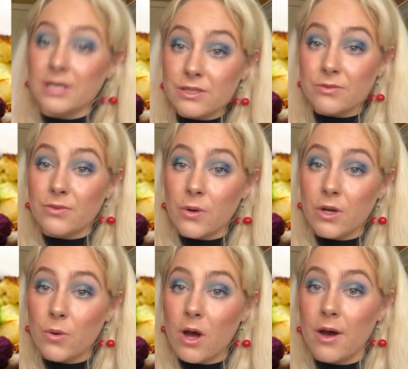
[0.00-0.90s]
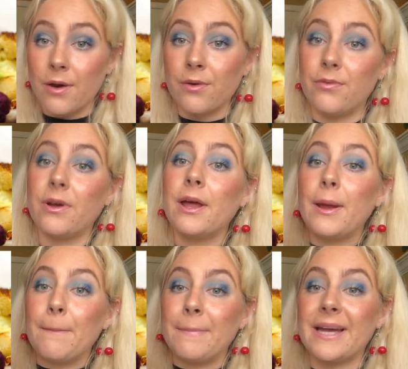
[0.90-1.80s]
this photo of
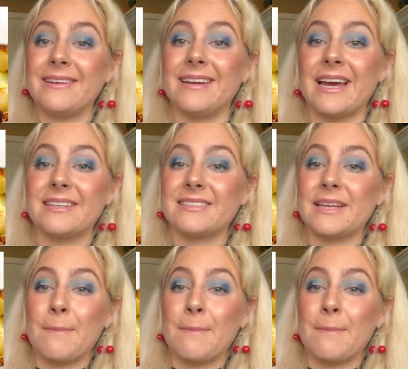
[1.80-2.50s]
my nice